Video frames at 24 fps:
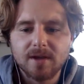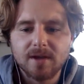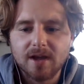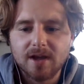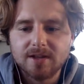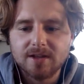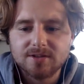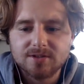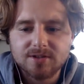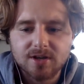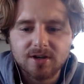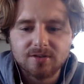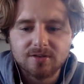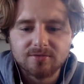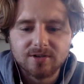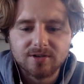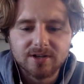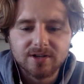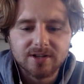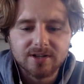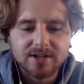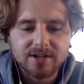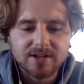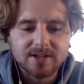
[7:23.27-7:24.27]
it
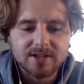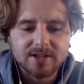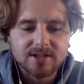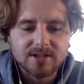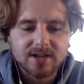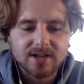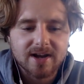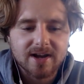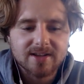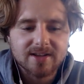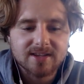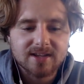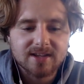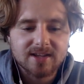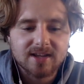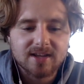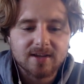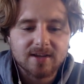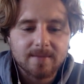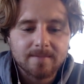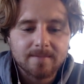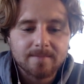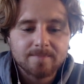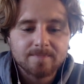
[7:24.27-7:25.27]
really is, and I
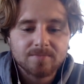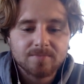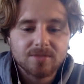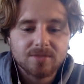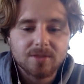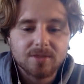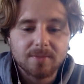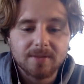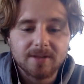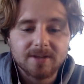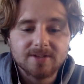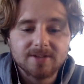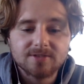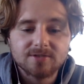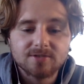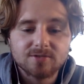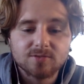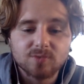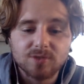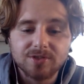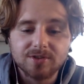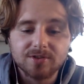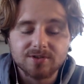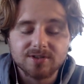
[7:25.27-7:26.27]
think the Blazers
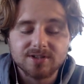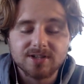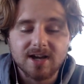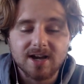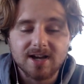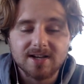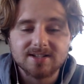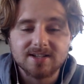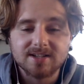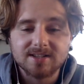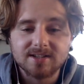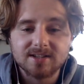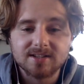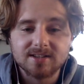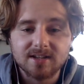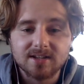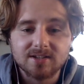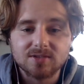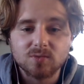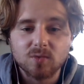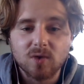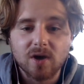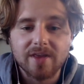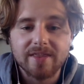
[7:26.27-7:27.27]
with their size, I think
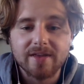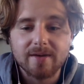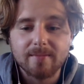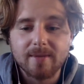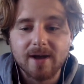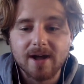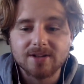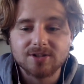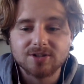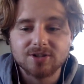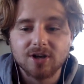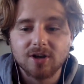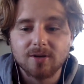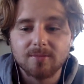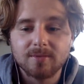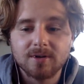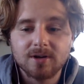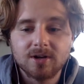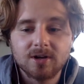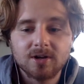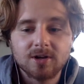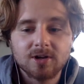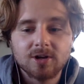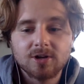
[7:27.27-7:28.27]
that's why they match up
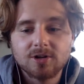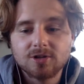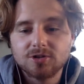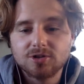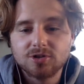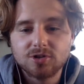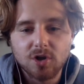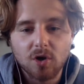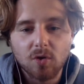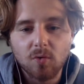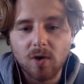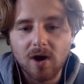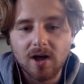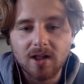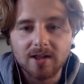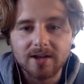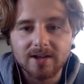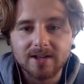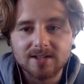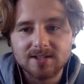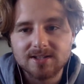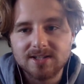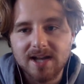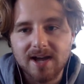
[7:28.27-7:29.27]
so well
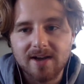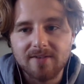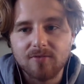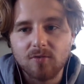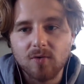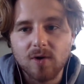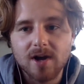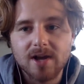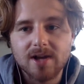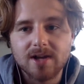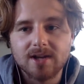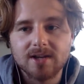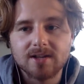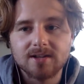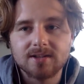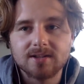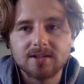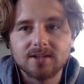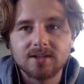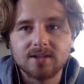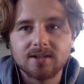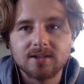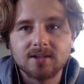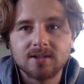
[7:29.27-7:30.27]
against halfway in
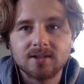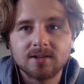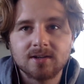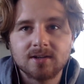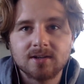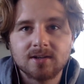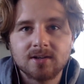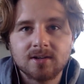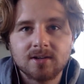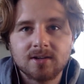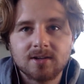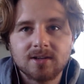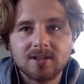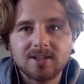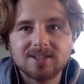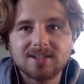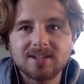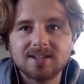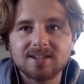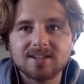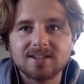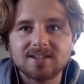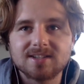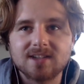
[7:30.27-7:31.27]
the. That's
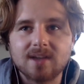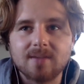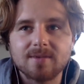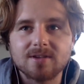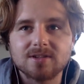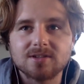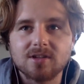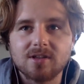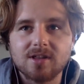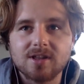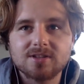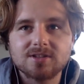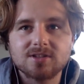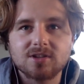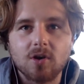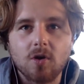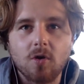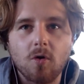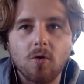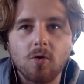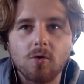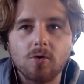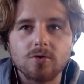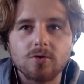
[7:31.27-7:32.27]
not the semis though. That's the
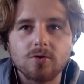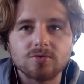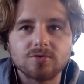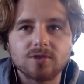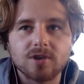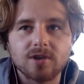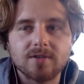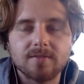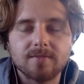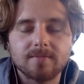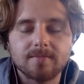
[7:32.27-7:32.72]
quarters, right?